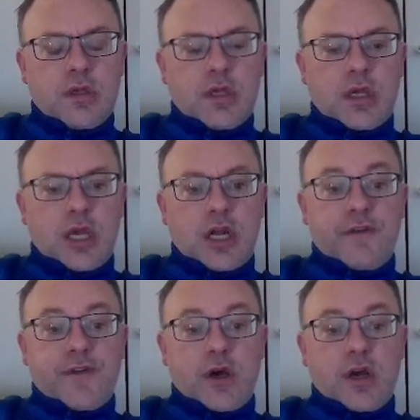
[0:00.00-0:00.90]
And I
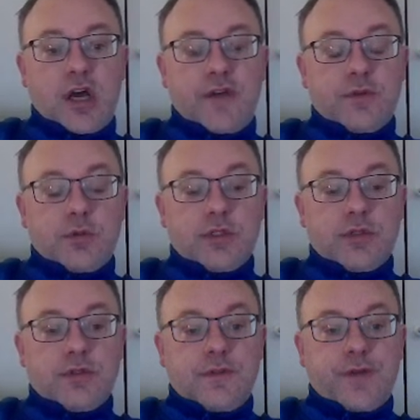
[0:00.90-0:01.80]
felt uncomfortable because it
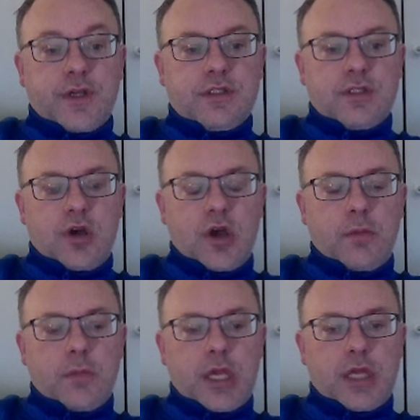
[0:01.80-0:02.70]
was the first
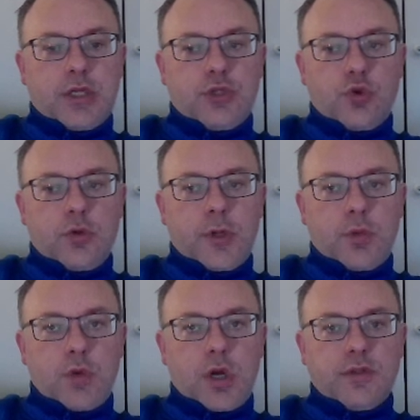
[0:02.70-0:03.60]
time in the
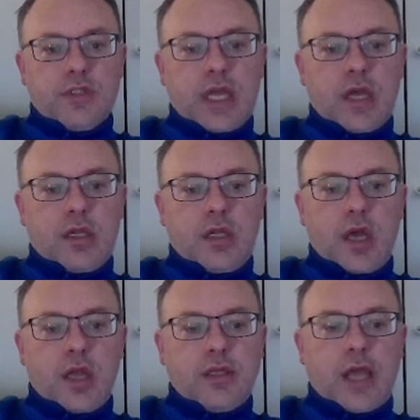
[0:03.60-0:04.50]
tournament where I was
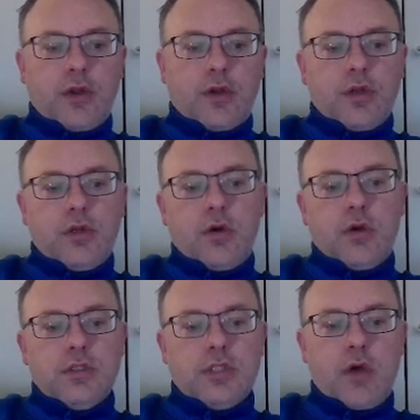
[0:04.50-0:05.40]
like down on the
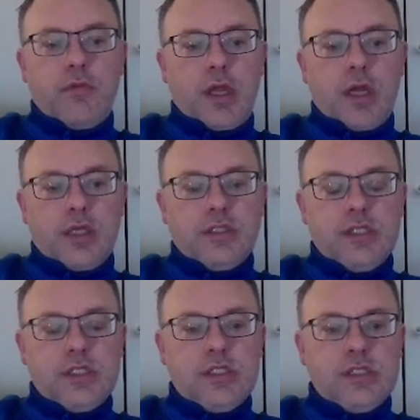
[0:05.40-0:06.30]
clock. So I realised
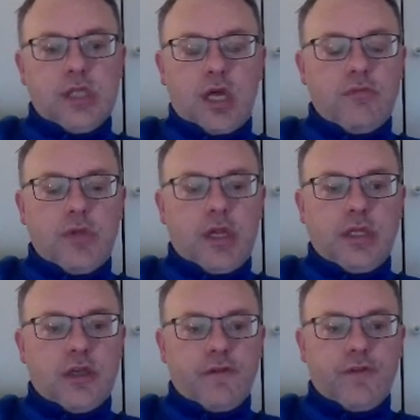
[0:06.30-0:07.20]
this is like a really
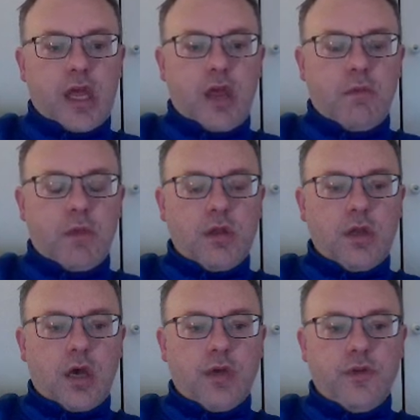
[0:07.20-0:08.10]
tough game, and
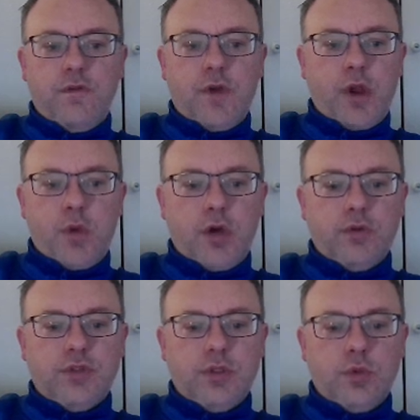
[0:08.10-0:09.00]
I do very well
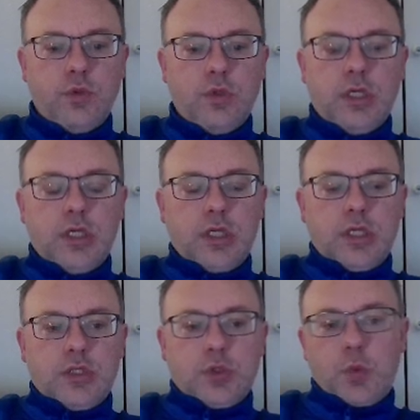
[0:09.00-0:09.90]
to
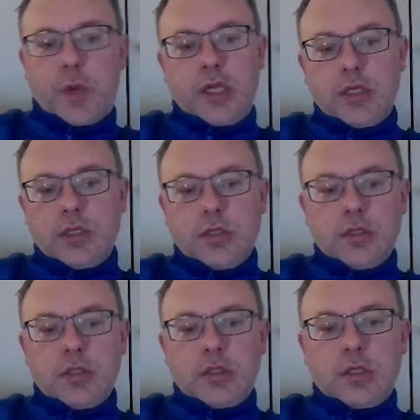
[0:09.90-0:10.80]
win.
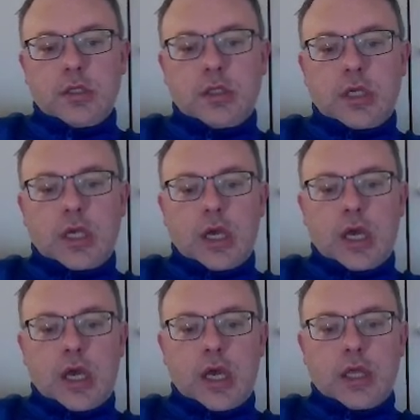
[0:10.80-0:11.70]

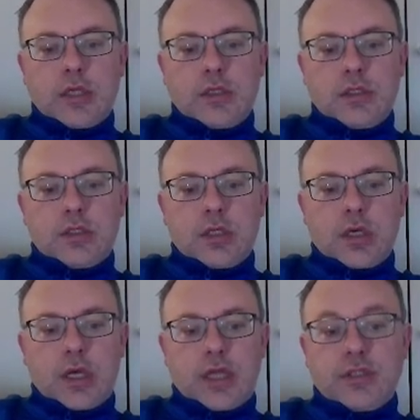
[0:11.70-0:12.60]
And
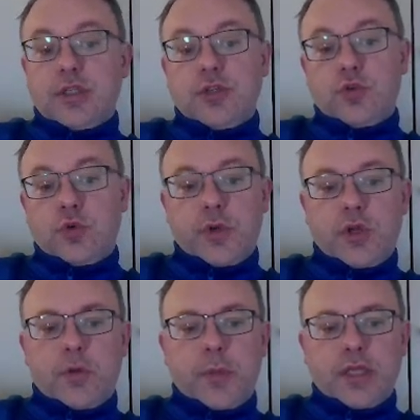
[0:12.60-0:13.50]
actually, a draw would
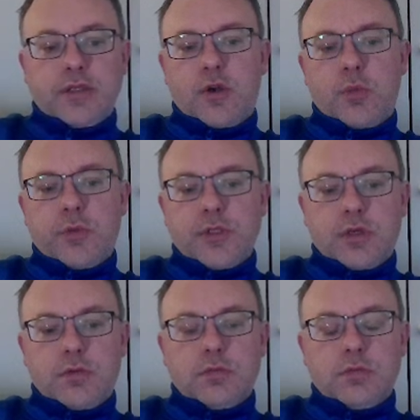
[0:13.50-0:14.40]
not be a terrible
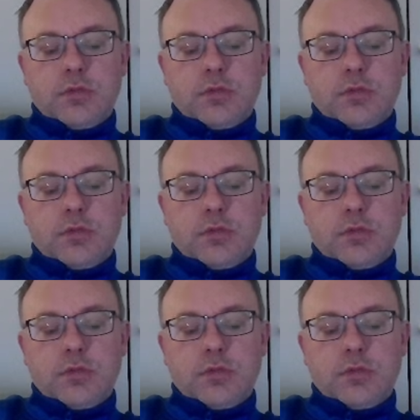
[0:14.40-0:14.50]
result.